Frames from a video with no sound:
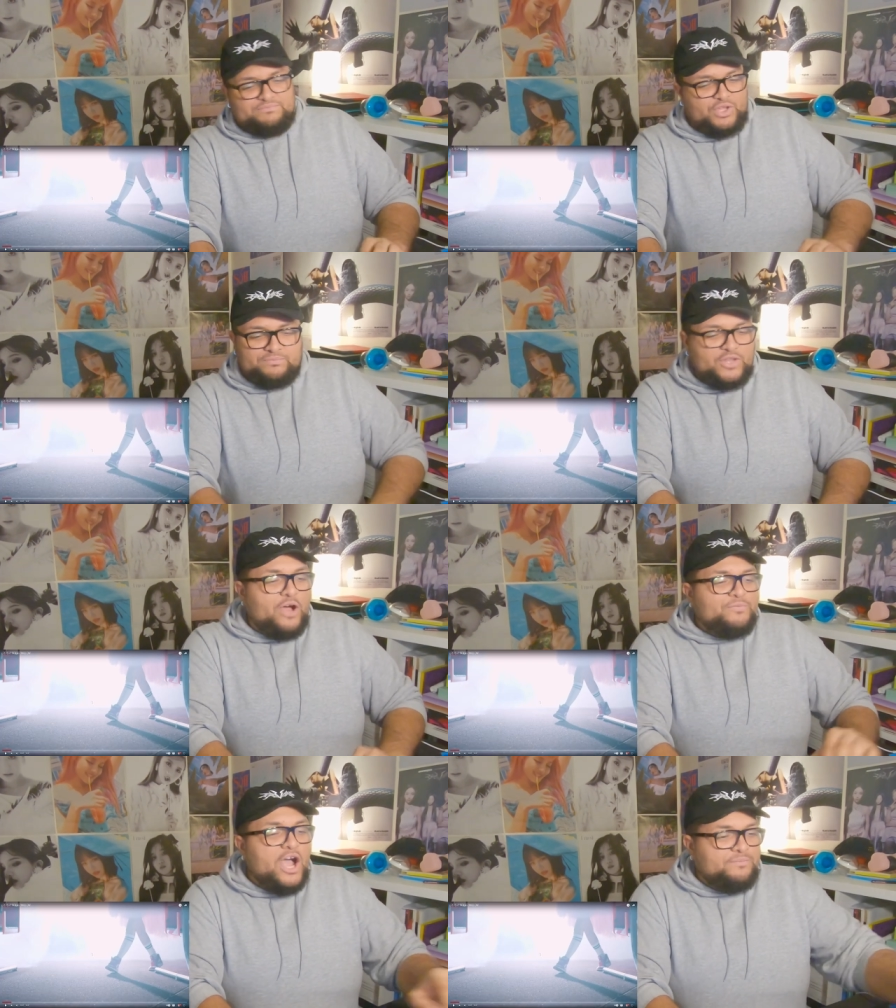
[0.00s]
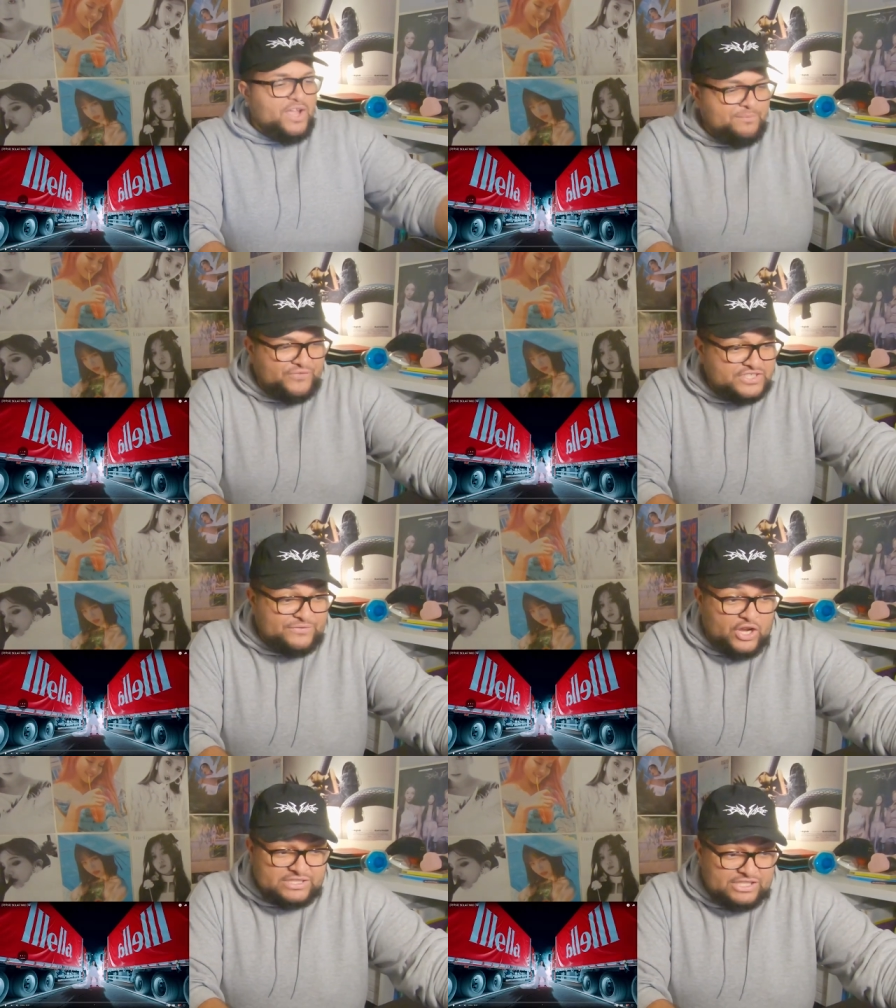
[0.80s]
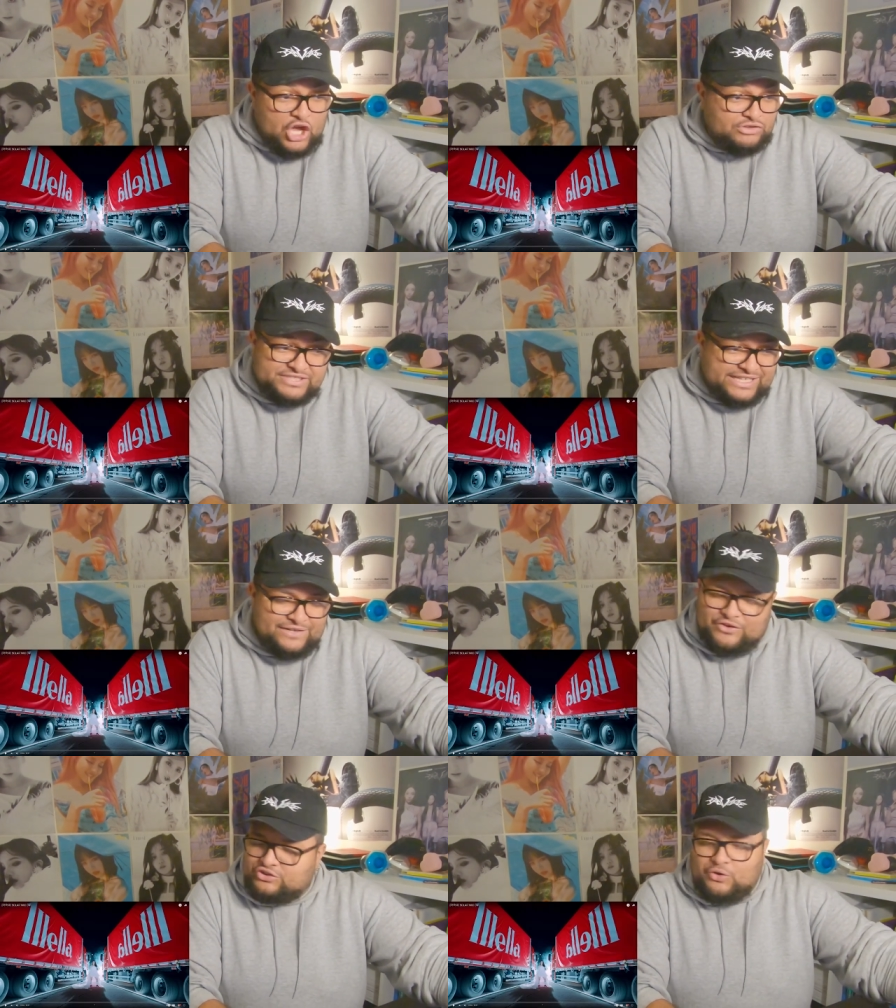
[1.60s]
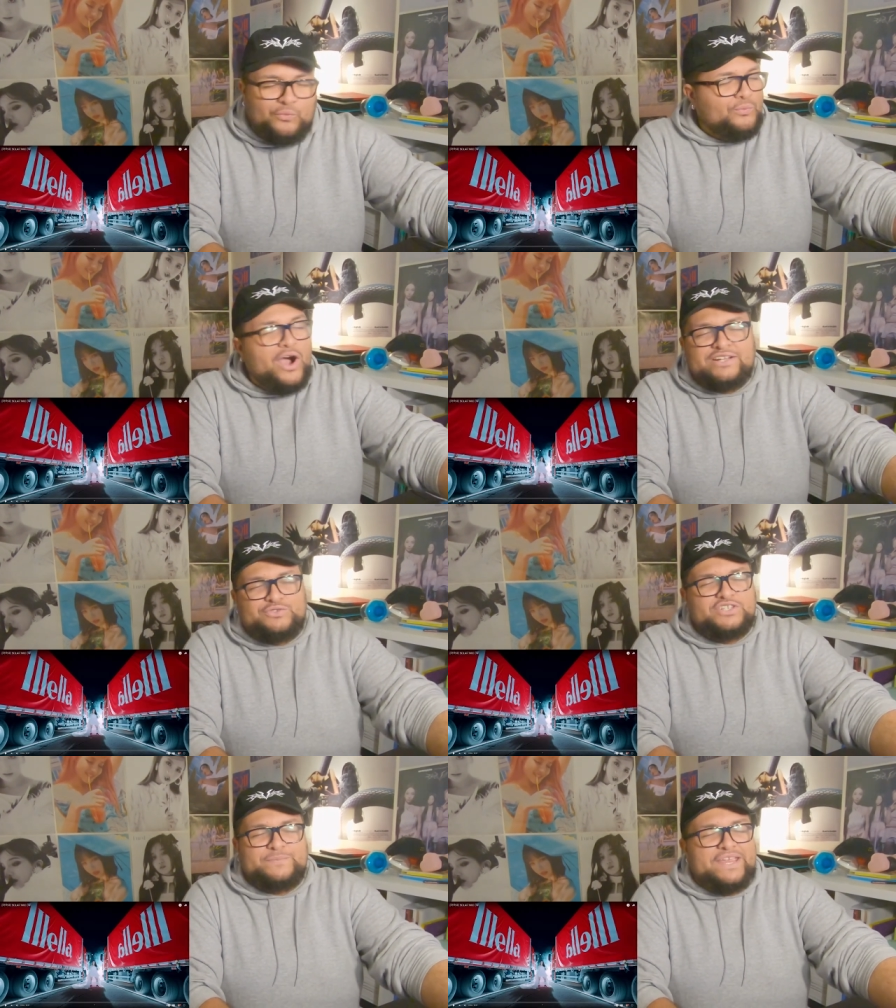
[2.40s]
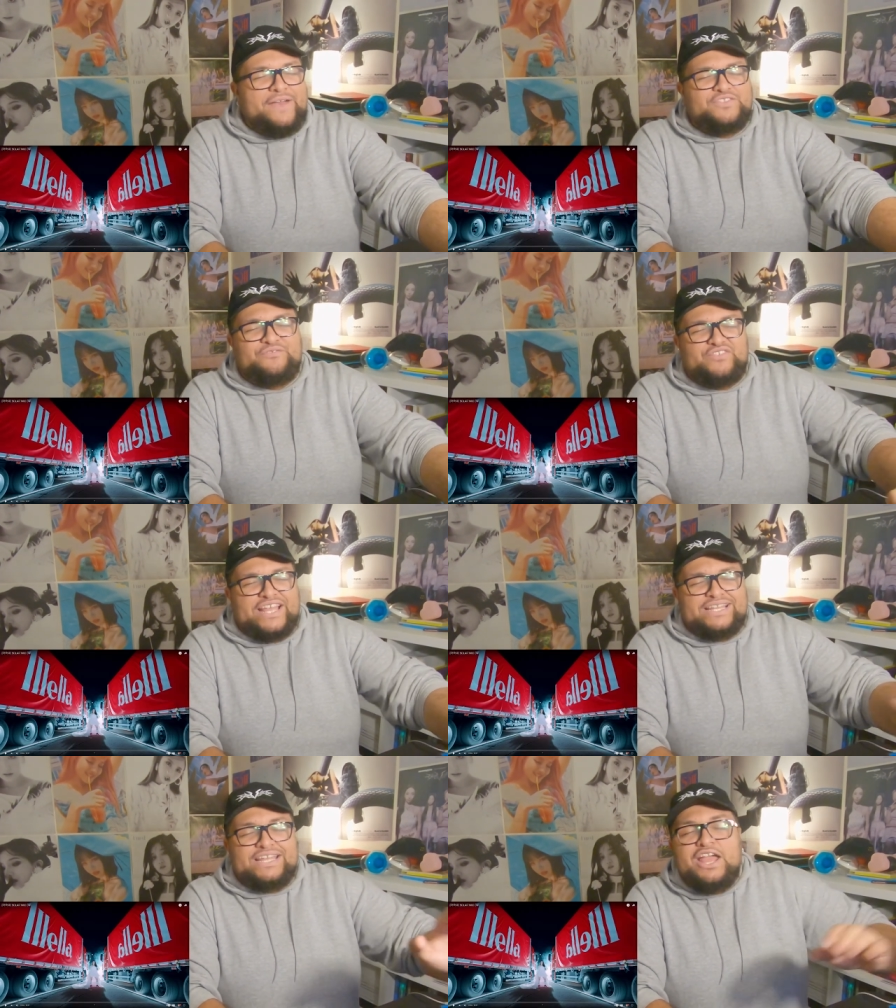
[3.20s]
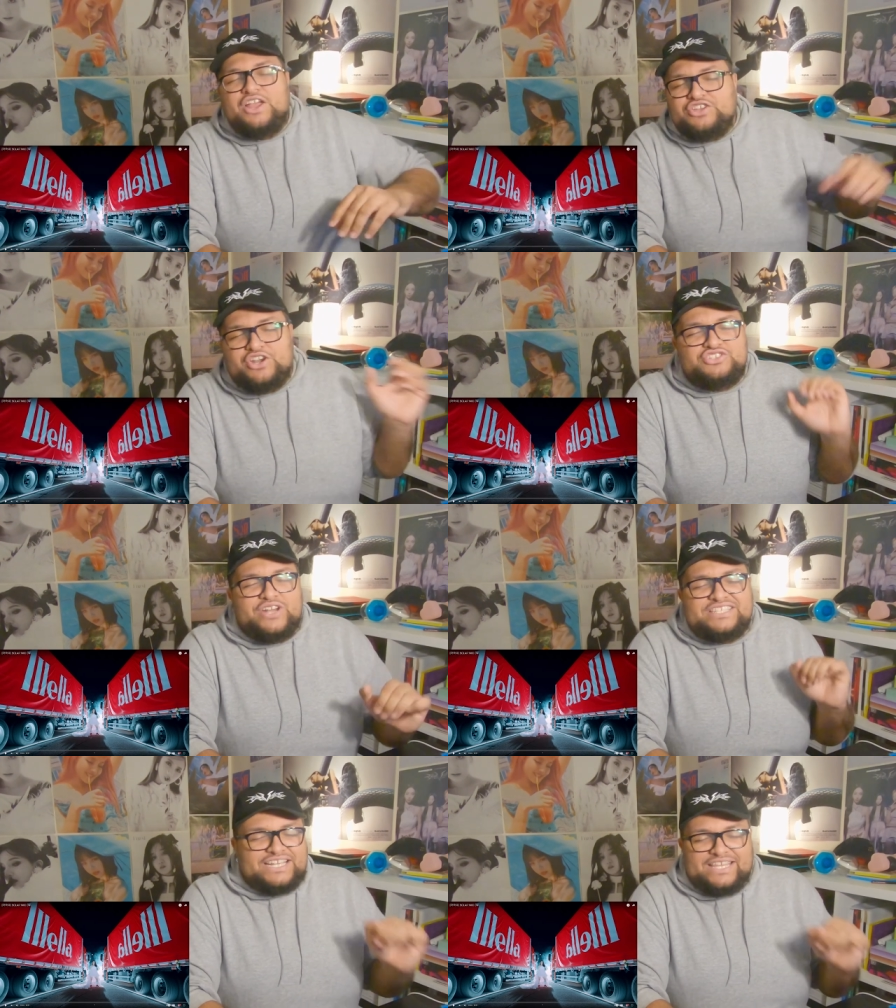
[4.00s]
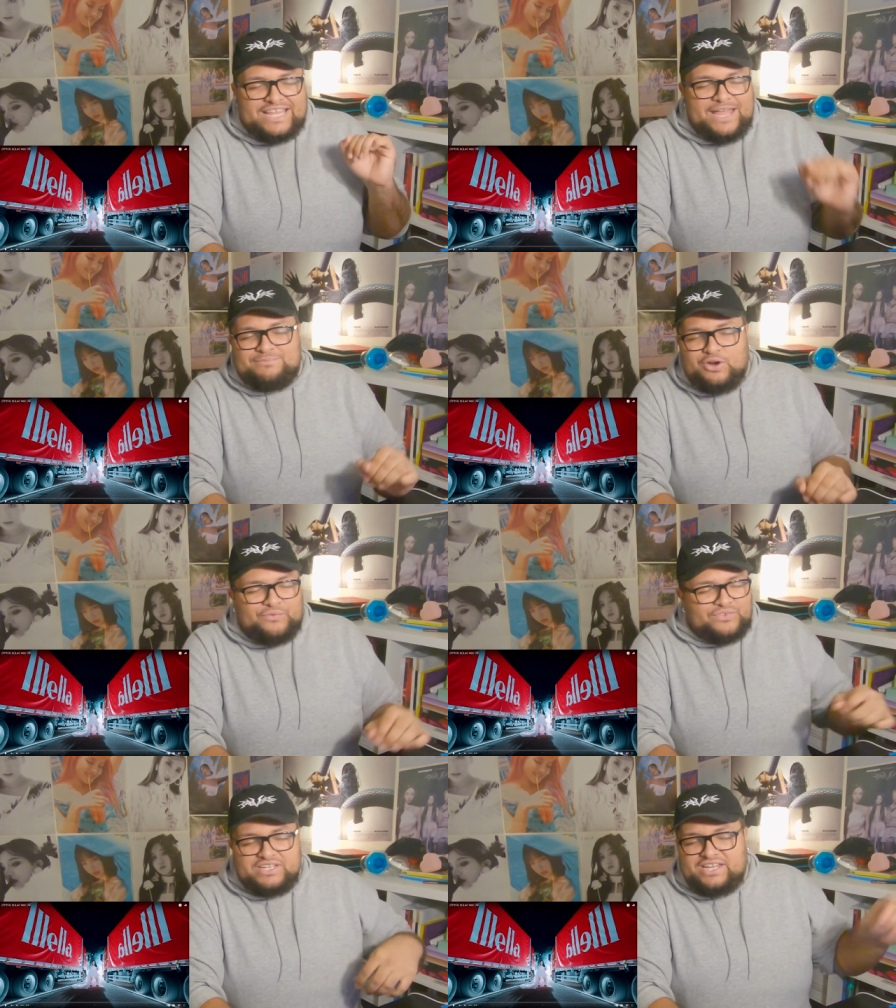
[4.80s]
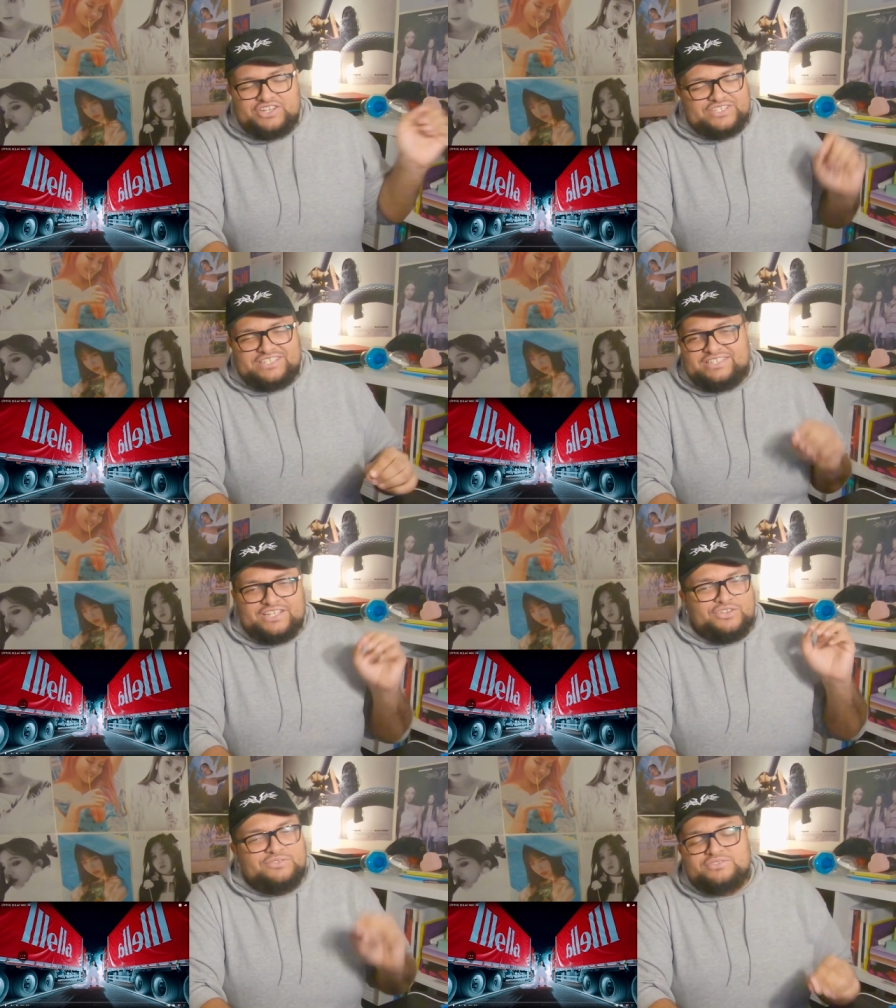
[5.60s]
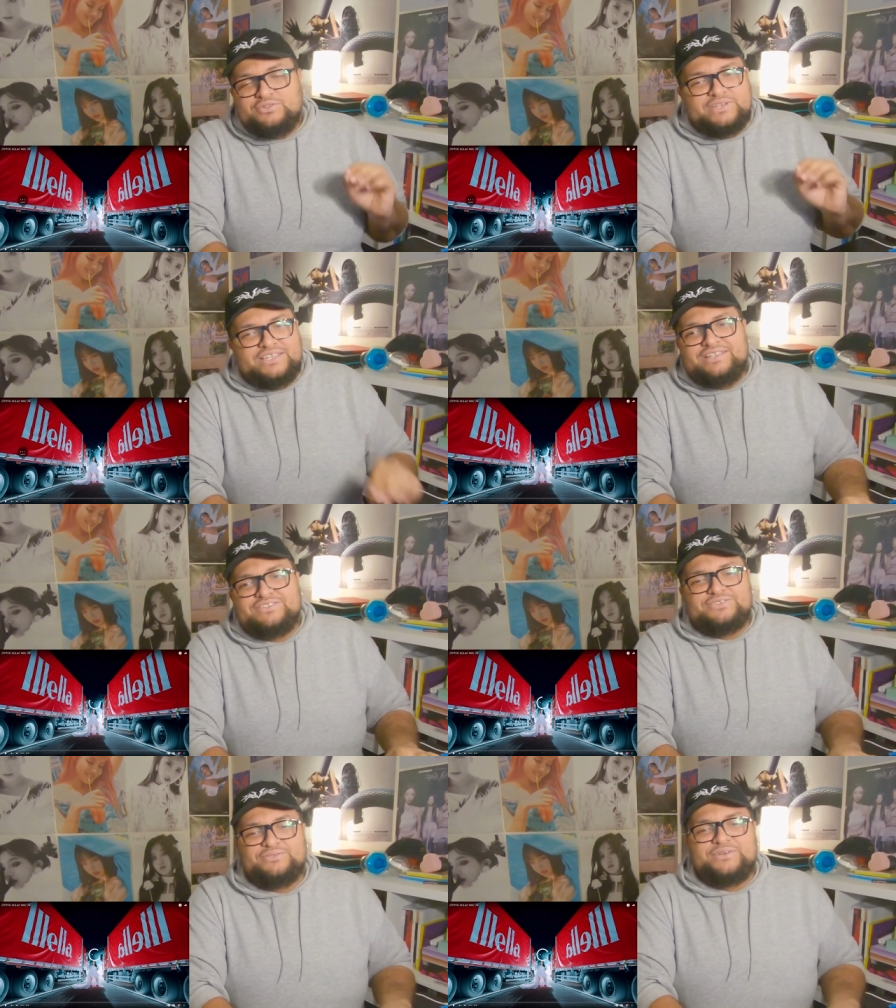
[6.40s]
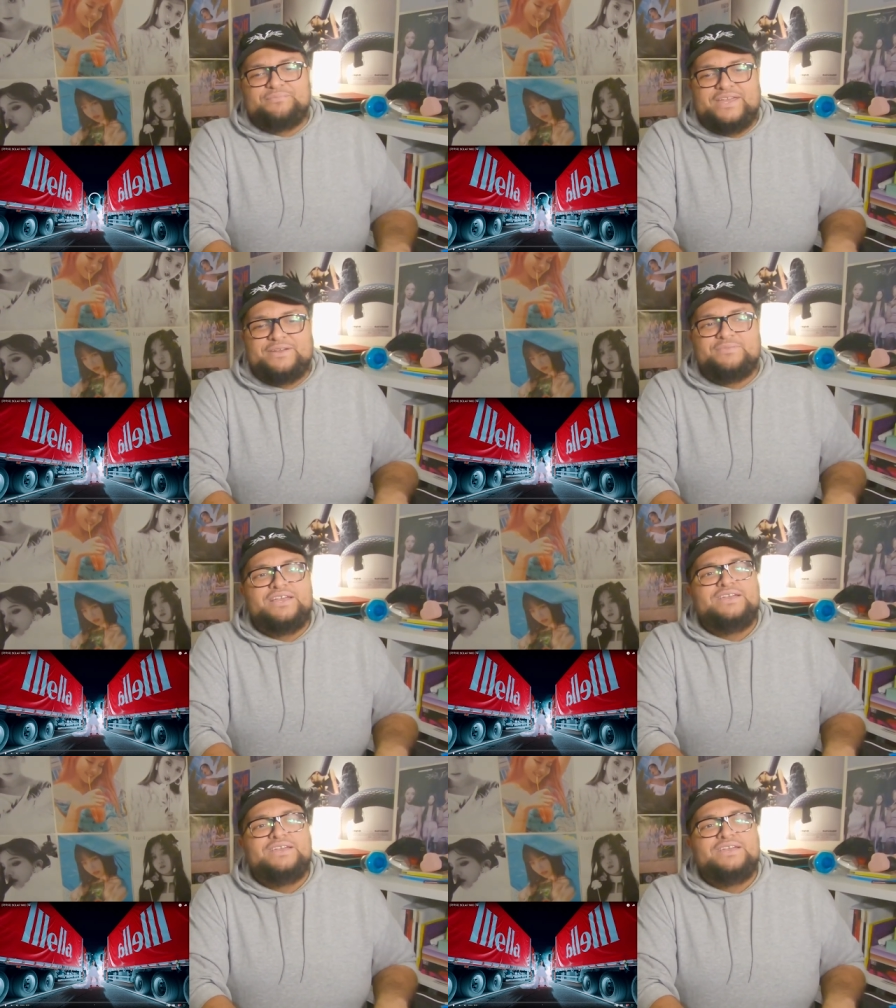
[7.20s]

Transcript: Nope, nope, nope, nope. First of all, it's long. Second of all, don't walk towards me after flailing your dress like that, bro. Flinging your dress like that. Don't do it. Don't do it, ma'am.